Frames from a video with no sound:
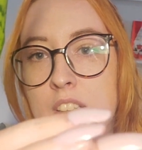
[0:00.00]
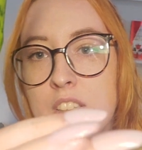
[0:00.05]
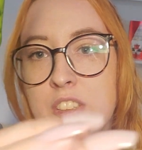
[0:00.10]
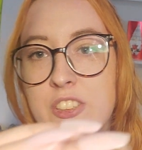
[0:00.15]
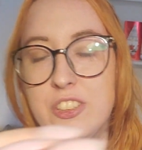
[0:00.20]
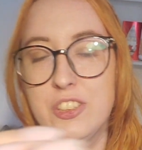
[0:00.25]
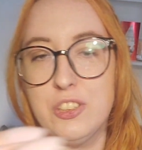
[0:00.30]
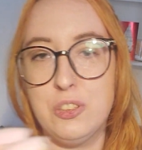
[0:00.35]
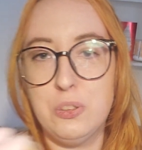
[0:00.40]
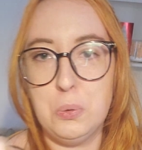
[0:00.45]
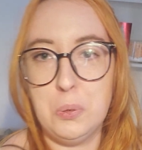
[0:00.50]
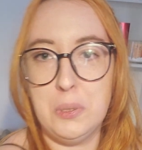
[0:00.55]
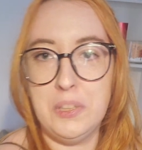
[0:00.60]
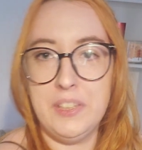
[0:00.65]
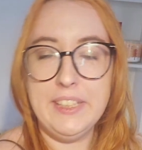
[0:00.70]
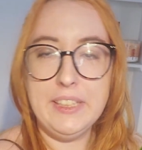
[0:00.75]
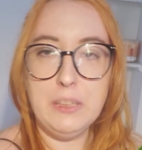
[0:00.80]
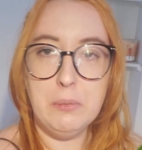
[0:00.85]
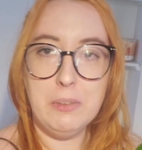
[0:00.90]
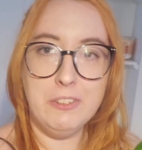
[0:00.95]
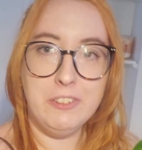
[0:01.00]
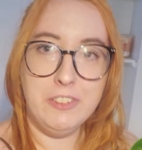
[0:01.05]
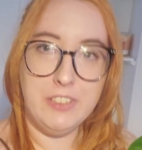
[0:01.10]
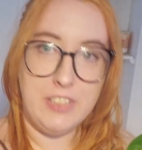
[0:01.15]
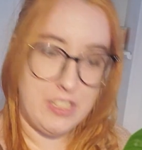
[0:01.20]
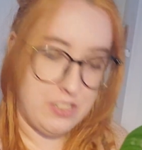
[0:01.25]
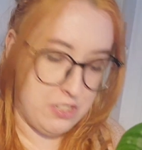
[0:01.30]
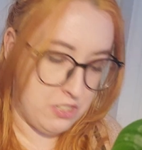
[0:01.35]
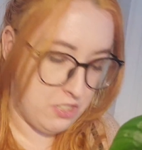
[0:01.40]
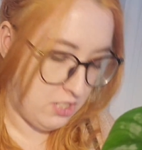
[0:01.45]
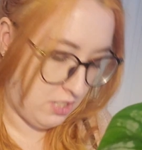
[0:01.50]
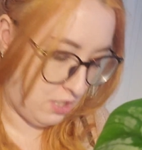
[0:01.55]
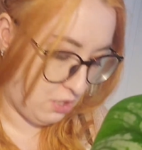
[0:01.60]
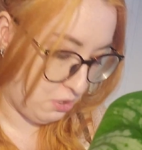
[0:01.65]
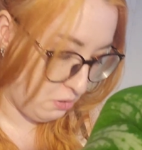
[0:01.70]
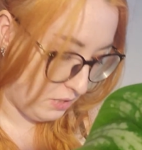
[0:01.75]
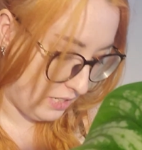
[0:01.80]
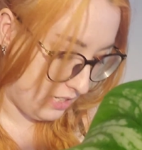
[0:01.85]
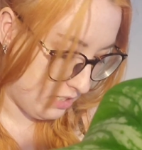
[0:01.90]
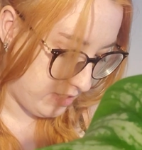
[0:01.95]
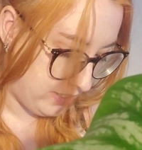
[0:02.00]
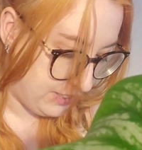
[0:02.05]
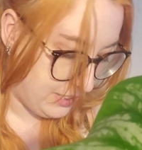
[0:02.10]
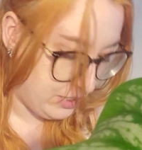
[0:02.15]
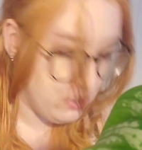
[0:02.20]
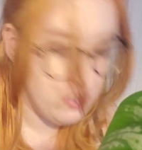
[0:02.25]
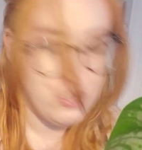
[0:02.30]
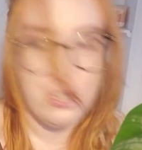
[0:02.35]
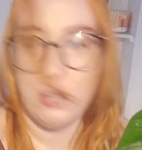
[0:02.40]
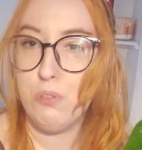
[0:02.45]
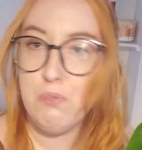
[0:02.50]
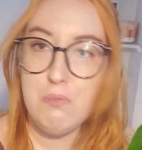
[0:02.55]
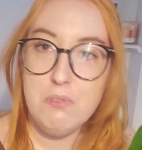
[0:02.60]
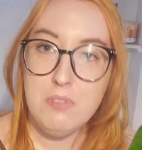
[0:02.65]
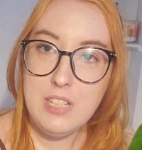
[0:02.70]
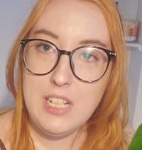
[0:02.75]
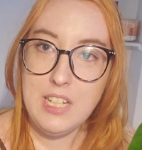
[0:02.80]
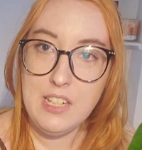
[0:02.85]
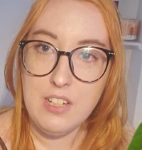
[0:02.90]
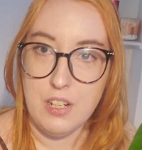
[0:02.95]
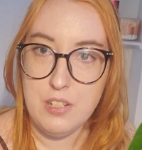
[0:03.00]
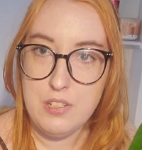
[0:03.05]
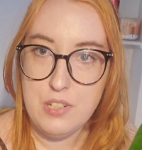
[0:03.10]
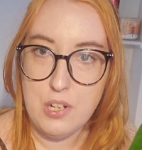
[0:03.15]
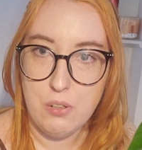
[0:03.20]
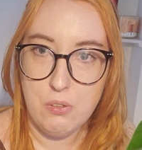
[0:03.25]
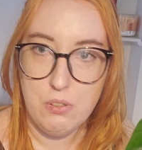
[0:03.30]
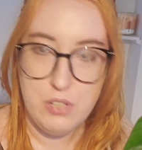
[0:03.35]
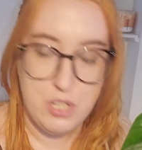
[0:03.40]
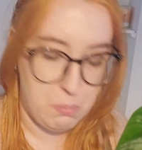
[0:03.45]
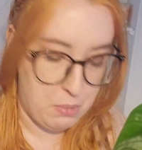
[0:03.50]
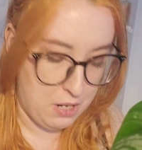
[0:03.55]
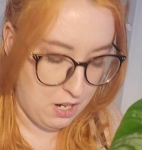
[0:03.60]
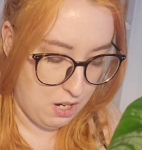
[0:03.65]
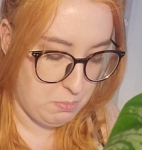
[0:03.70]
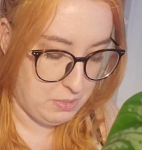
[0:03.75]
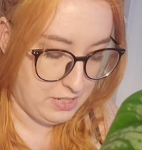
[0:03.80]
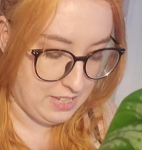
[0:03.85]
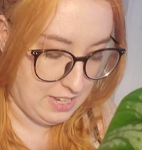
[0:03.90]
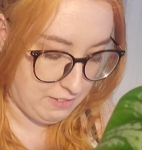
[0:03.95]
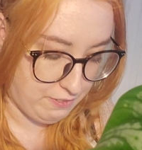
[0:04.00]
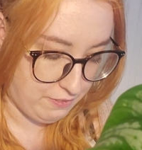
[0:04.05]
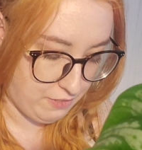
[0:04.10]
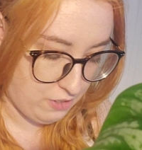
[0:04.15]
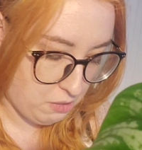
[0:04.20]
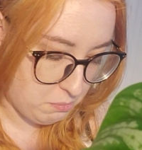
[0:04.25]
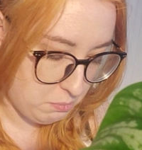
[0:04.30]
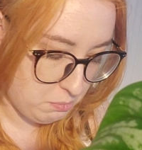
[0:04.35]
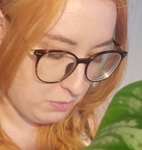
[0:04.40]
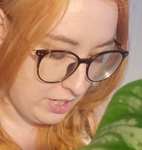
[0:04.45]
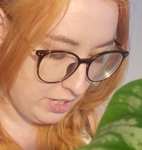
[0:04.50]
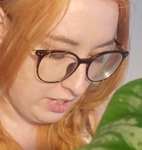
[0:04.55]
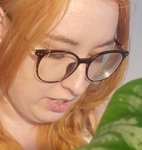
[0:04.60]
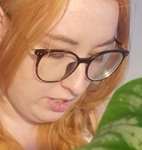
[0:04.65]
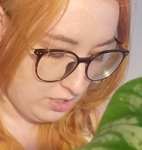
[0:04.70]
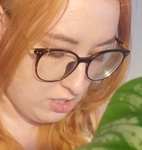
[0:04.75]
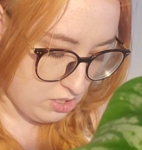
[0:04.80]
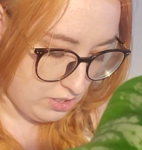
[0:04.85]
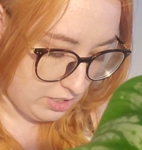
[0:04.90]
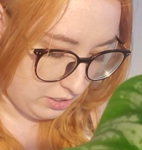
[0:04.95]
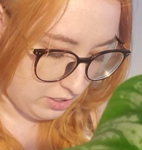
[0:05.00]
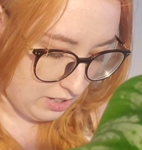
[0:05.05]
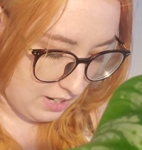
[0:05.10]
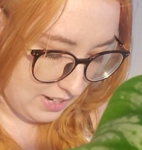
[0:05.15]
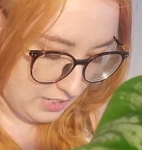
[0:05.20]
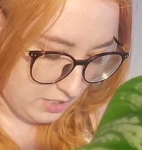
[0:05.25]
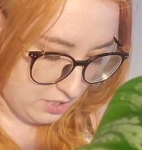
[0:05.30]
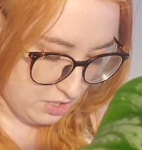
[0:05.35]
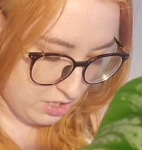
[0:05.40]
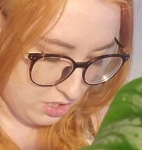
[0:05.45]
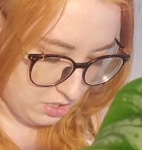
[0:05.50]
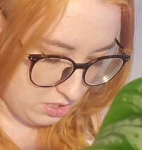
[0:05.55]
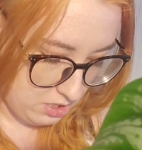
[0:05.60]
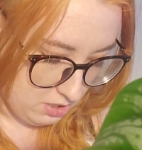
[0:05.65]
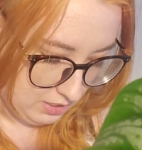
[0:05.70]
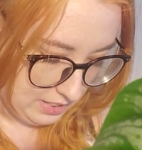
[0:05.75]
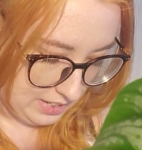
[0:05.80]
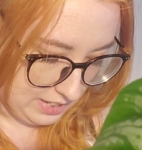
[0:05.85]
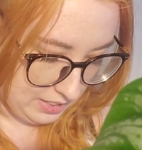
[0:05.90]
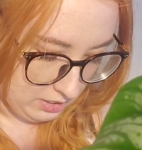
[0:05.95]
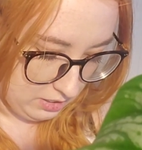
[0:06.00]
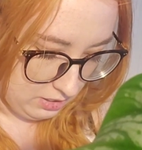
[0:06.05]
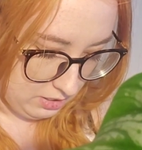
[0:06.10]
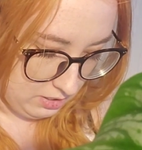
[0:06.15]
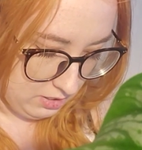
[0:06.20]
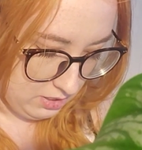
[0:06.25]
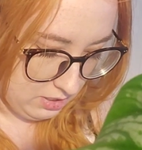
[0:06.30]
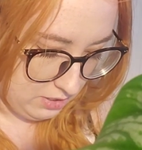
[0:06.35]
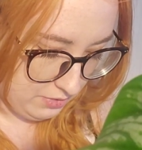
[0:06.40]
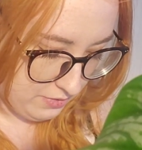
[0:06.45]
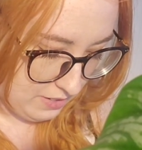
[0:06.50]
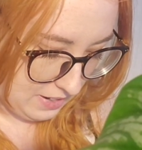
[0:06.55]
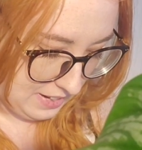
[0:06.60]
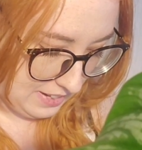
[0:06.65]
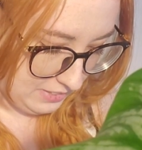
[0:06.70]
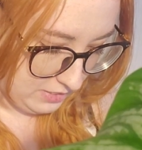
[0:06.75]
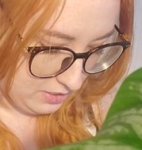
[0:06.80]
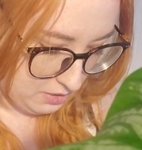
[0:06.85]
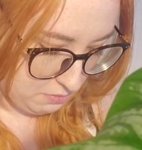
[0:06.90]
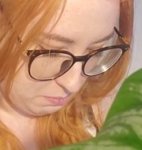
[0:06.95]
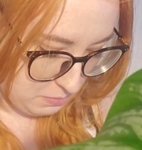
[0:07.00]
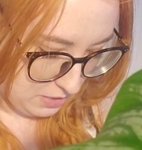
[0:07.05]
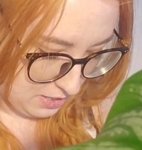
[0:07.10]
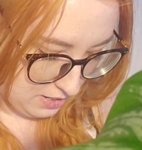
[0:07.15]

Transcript: So the cool thing about these two is that you don't need a node to propagate from. You can kind of just like divide them